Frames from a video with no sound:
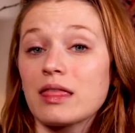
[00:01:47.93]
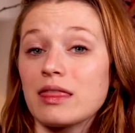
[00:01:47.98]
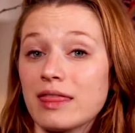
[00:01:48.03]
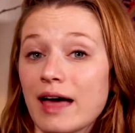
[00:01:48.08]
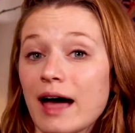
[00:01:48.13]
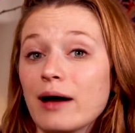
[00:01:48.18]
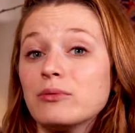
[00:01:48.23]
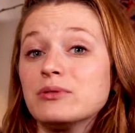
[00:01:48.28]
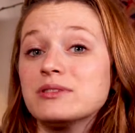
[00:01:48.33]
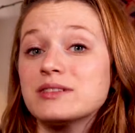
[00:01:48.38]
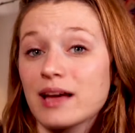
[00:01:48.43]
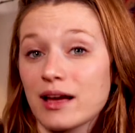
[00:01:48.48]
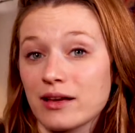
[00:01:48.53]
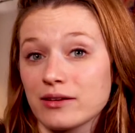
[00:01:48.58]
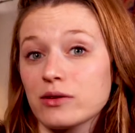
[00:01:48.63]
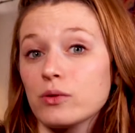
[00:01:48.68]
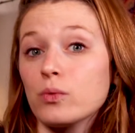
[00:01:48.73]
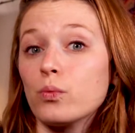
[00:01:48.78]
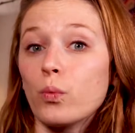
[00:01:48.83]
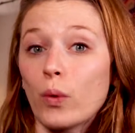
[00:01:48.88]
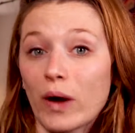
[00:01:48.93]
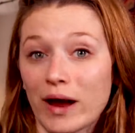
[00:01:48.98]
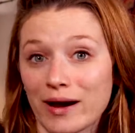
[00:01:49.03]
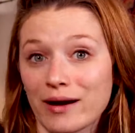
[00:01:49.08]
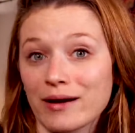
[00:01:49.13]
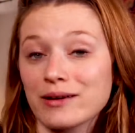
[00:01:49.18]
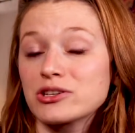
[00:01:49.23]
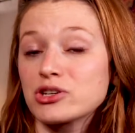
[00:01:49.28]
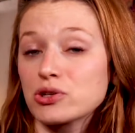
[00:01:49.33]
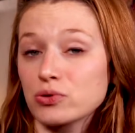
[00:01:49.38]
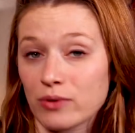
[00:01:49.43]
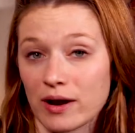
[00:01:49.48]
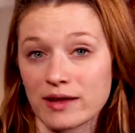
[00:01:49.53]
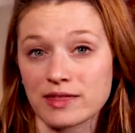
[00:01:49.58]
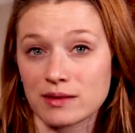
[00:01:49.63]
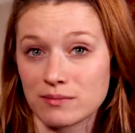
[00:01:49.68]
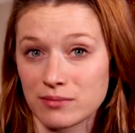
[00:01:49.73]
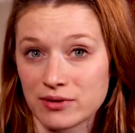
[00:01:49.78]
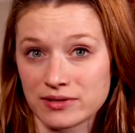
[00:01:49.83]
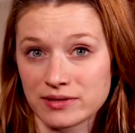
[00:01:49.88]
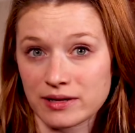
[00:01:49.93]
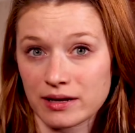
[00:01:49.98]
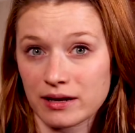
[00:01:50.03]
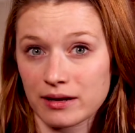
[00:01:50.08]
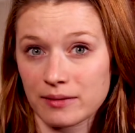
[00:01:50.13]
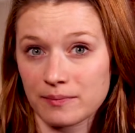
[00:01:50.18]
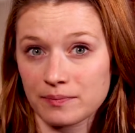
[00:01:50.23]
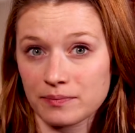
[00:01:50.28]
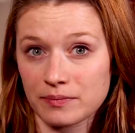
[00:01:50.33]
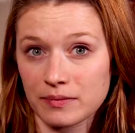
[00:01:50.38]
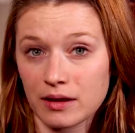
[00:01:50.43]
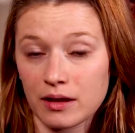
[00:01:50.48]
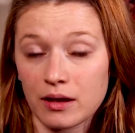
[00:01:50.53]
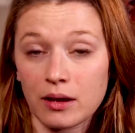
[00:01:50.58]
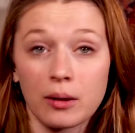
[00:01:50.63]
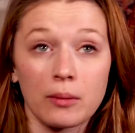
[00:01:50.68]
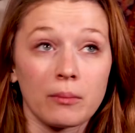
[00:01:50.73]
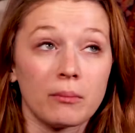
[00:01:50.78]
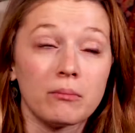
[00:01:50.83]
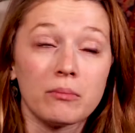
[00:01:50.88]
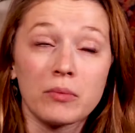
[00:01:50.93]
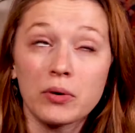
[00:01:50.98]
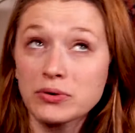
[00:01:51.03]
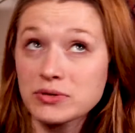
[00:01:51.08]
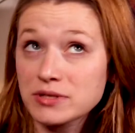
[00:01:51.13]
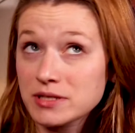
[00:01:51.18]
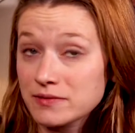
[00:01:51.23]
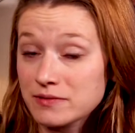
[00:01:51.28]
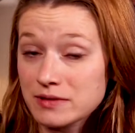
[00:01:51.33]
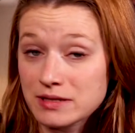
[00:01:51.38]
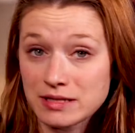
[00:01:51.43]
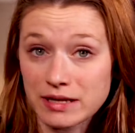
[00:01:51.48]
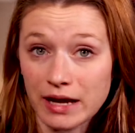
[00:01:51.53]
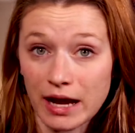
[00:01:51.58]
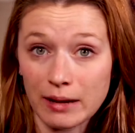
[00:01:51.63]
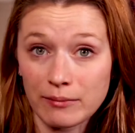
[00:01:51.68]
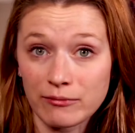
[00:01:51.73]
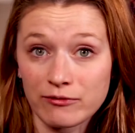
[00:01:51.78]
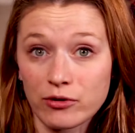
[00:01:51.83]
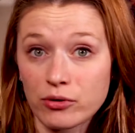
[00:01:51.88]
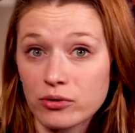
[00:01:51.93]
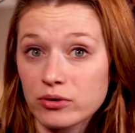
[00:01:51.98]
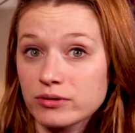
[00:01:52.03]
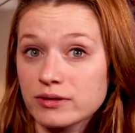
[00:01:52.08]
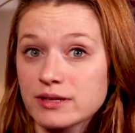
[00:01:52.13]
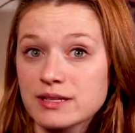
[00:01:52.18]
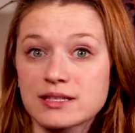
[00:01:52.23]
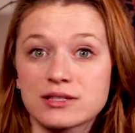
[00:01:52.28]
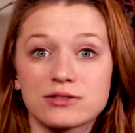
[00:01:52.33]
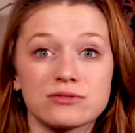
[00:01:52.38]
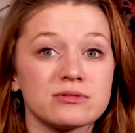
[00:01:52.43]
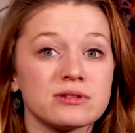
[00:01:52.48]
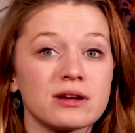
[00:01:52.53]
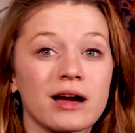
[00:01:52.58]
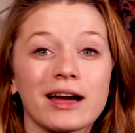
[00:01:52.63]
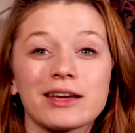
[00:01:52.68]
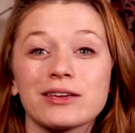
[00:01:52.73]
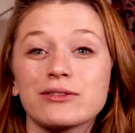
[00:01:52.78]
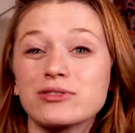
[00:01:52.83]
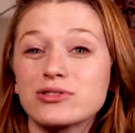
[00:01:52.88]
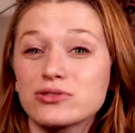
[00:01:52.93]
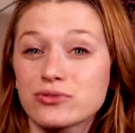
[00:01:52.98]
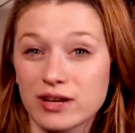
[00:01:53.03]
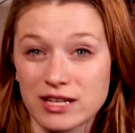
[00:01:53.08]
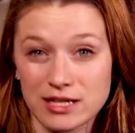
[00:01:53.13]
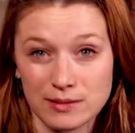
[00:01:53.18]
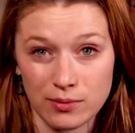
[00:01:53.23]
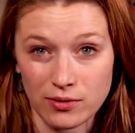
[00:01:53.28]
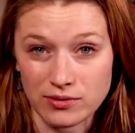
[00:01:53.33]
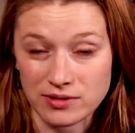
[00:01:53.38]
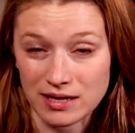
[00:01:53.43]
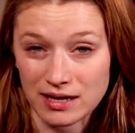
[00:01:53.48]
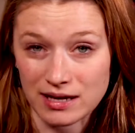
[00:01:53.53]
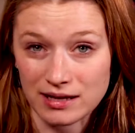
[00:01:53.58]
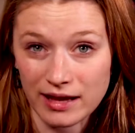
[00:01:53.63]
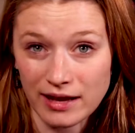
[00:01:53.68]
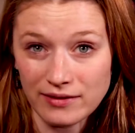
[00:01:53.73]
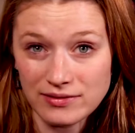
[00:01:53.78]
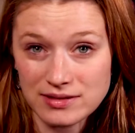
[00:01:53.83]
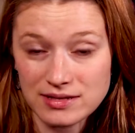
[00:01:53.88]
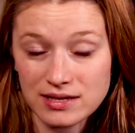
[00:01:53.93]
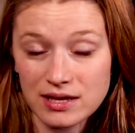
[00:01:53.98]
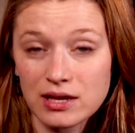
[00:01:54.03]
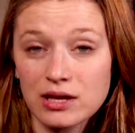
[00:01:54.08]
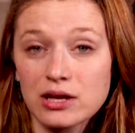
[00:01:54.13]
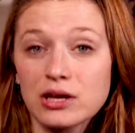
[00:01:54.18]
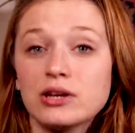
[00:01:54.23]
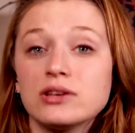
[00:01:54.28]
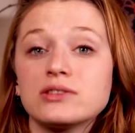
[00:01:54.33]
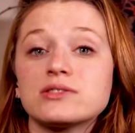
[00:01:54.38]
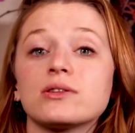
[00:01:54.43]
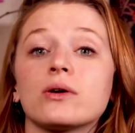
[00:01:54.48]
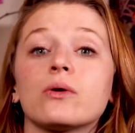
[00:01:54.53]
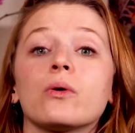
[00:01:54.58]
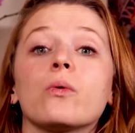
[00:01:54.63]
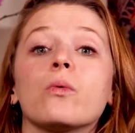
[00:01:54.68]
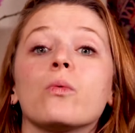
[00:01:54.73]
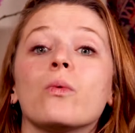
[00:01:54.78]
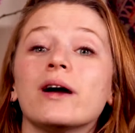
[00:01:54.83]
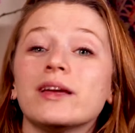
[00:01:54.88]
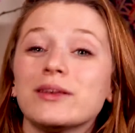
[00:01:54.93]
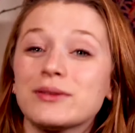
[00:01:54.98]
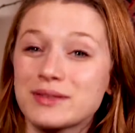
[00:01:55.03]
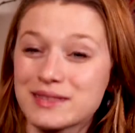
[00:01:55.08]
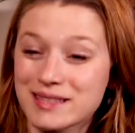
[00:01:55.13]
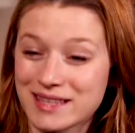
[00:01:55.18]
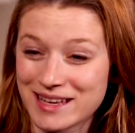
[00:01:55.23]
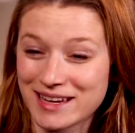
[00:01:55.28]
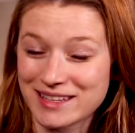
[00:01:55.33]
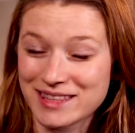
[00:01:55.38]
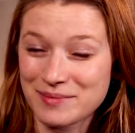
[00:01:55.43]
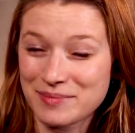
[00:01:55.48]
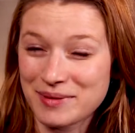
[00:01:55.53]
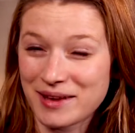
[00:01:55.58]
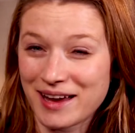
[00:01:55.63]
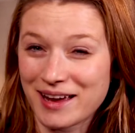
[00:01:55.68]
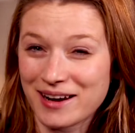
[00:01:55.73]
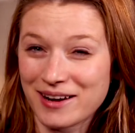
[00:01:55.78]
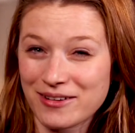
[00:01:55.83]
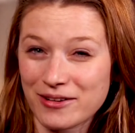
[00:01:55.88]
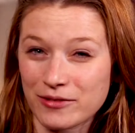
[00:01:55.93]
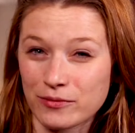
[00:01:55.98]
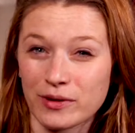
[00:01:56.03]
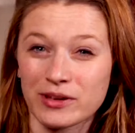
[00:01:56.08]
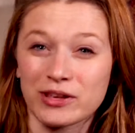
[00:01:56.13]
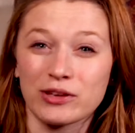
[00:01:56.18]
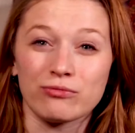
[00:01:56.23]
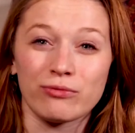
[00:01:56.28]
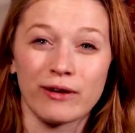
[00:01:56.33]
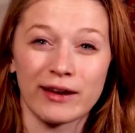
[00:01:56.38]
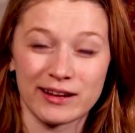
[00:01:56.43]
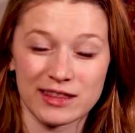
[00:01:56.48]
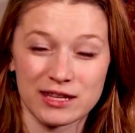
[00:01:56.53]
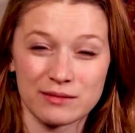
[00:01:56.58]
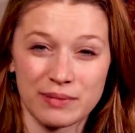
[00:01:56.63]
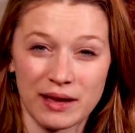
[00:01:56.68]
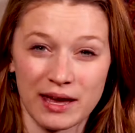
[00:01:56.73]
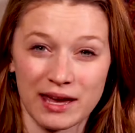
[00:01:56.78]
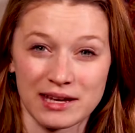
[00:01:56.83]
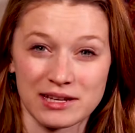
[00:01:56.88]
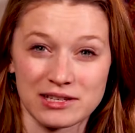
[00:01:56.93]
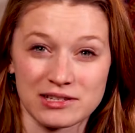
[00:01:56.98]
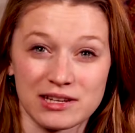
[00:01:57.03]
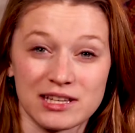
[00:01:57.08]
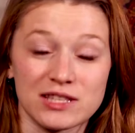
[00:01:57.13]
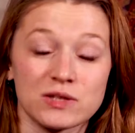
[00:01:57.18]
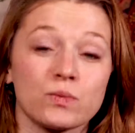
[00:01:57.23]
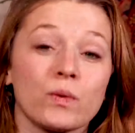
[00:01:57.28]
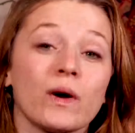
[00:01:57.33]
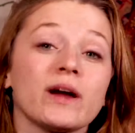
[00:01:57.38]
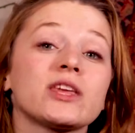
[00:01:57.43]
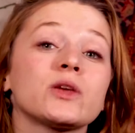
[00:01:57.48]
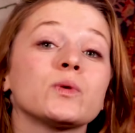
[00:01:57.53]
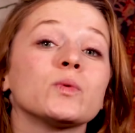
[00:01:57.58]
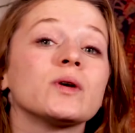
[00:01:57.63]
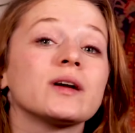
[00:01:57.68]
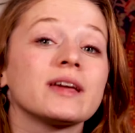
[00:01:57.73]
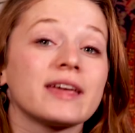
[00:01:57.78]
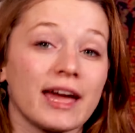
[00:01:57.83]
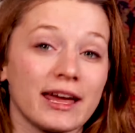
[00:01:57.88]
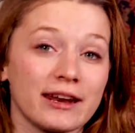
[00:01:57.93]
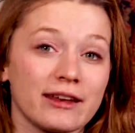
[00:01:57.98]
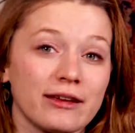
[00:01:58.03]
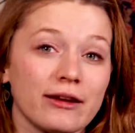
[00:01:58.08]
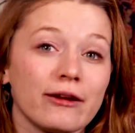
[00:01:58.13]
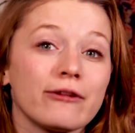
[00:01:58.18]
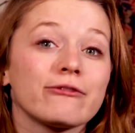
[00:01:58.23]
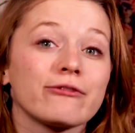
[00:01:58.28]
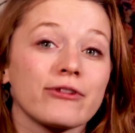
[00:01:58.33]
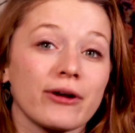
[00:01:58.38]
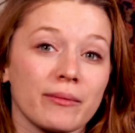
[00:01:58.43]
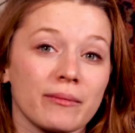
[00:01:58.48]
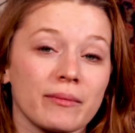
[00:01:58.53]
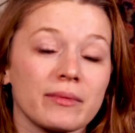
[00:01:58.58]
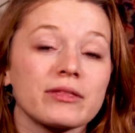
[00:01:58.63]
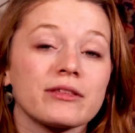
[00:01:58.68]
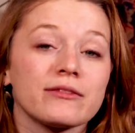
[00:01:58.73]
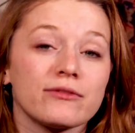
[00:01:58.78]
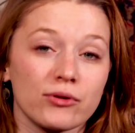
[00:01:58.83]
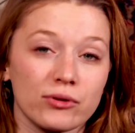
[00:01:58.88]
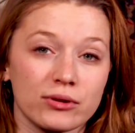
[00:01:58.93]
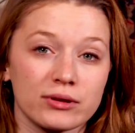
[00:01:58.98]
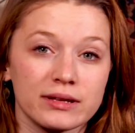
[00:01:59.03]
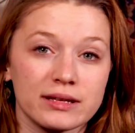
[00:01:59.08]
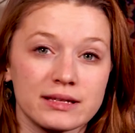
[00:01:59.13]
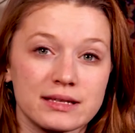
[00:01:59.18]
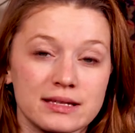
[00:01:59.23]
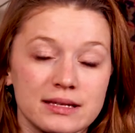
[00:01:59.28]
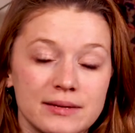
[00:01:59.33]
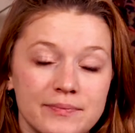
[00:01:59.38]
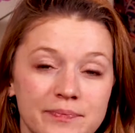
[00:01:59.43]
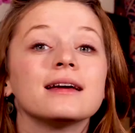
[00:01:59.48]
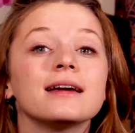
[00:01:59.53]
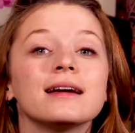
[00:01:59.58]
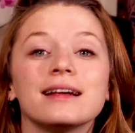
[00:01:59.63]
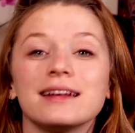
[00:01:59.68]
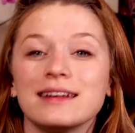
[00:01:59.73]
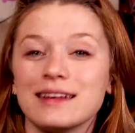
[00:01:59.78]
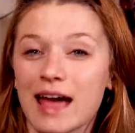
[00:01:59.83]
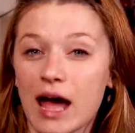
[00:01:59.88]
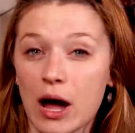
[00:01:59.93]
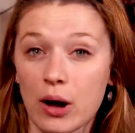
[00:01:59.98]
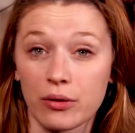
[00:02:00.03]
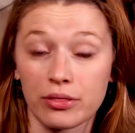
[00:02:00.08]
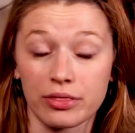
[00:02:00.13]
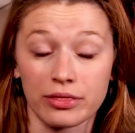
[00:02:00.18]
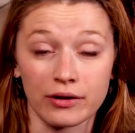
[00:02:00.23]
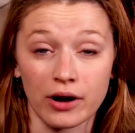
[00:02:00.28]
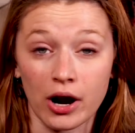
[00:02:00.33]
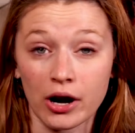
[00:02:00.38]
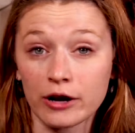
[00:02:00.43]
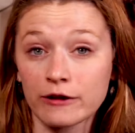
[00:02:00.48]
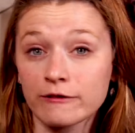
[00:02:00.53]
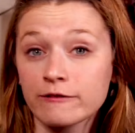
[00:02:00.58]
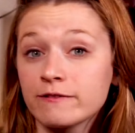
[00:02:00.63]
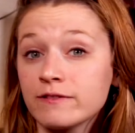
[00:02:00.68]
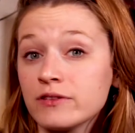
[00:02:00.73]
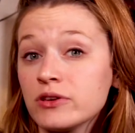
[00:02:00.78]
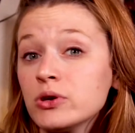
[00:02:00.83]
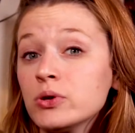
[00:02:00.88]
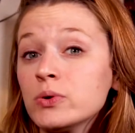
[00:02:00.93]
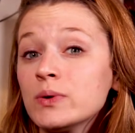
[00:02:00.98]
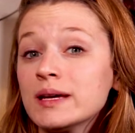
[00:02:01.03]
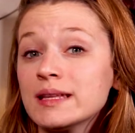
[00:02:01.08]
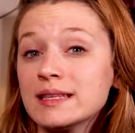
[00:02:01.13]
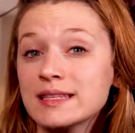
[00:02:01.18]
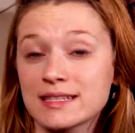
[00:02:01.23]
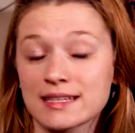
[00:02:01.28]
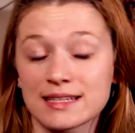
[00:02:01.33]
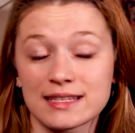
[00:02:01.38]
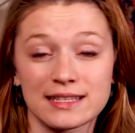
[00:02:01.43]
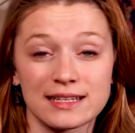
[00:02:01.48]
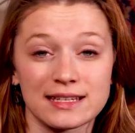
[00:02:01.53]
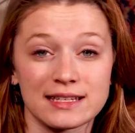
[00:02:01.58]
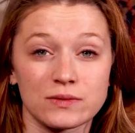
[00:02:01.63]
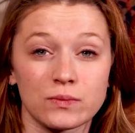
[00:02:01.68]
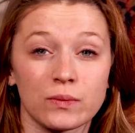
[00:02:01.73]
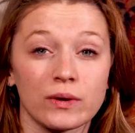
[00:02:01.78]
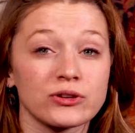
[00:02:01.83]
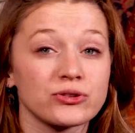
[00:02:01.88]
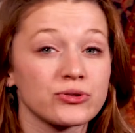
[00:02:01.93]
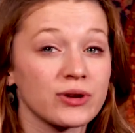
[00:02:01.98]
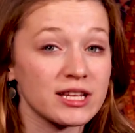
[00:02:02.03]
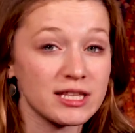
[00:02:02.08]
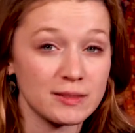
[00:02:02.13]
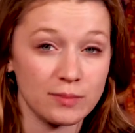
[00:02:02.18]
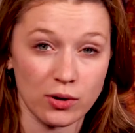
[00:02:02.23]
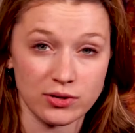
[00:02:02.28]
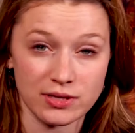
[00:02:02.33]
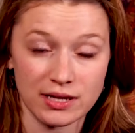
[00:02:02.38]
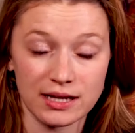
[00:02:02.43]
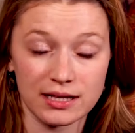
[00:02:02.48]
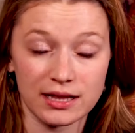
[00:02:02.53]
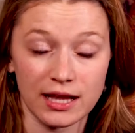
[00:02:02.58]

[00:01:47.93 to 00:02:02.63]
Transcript: That will tell you where to write the music. Most of the time, vocalists do not use transposing clefs, so what you see on the piano and what you write on the page is what you will get from the vocalist. Now, there are a few instances where transposing